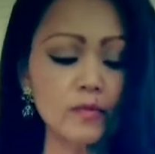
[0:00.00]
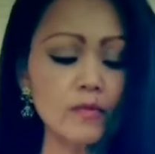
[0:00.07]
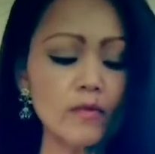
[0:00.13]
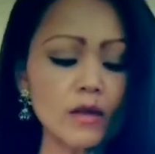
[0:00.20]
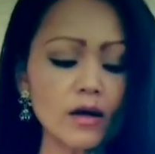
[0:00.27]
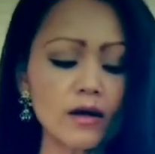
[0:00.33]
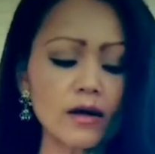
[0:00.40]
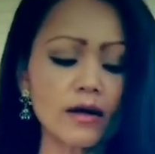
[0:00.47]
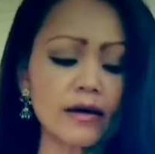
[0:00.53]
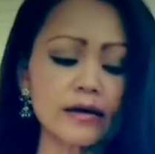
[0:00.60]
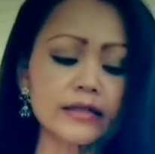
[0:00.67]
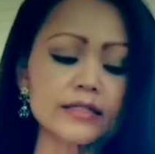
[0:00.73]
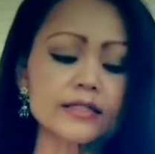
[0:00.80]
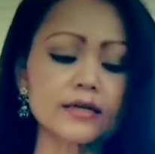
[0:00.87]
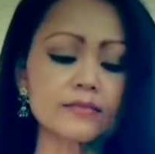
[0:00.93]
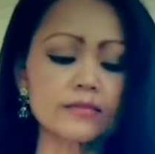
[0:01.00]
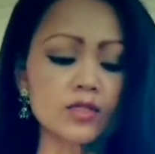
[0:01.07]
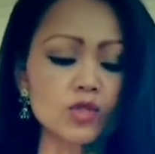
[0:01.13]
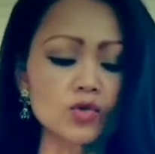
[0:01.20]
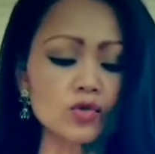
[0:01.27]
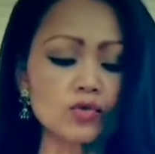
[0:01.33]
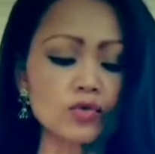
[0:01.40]
and um,
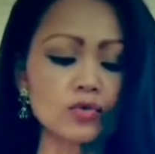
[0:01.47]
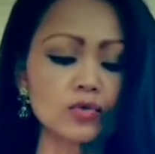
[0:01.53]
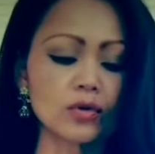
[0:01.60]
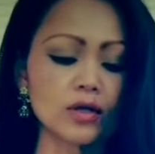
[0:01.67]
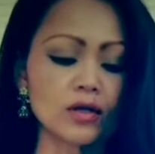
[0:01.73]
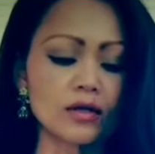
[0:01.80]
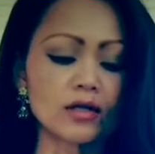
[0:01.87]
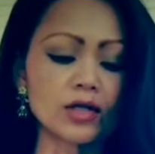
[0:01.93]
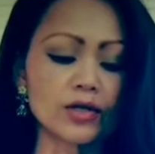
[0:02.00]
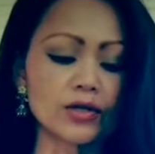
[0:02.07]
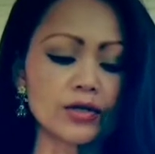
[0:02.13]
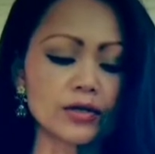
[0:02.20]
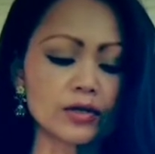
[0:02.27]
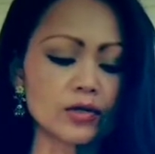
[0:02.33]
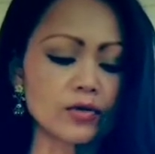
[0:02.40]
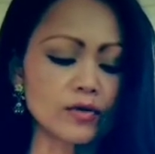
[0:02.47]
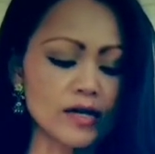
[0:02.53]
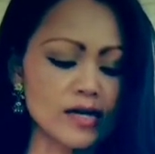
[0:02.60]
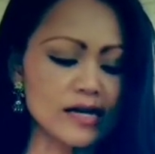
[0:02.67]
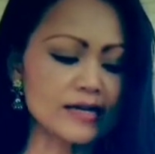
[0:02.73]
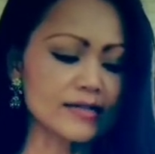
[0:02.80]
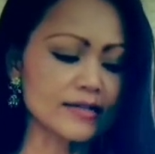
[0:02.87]
to learn through
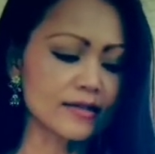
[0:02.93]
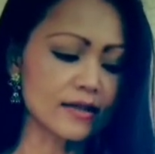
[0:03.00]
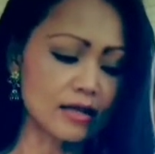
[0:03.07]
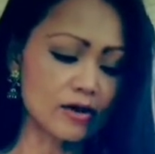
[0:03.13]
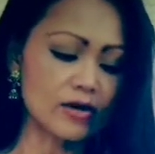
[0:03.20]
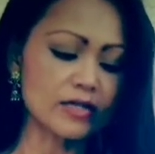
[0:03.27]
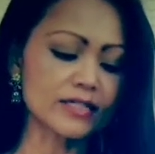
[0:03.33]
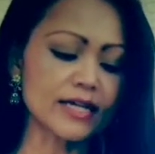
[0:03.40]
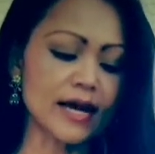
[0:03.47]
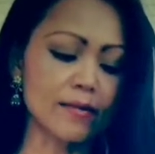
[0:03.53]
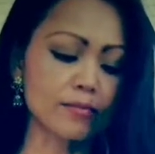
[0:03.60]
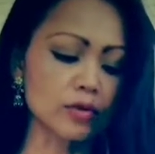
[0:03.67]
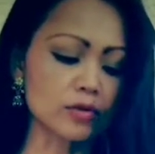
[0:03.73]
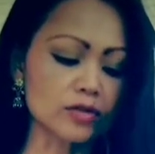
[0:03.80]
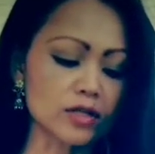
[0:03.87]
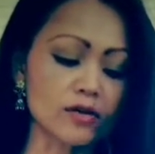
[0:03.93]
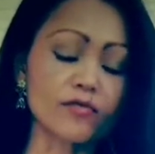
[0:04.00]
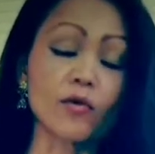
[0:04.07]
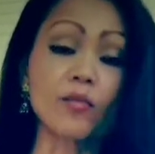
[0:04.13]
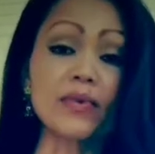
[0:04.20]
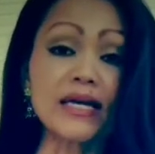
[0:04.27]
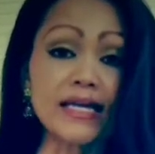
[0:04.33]
their examples
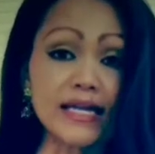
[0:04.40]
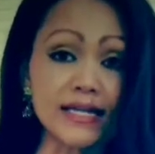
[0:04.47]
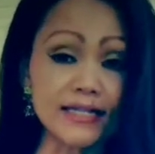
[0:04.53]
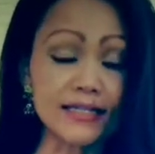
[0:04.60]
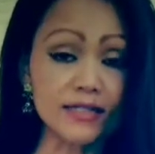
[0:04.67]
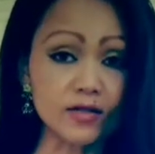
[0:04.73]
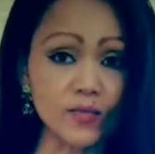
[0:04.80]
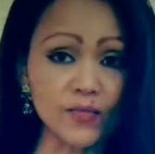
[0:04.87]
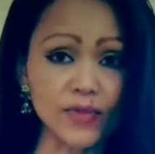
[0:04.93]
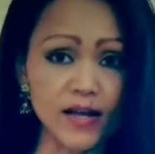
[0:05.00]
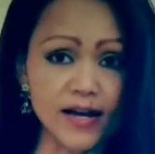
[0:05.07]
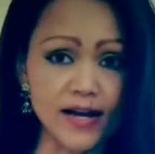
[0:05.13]
of obedience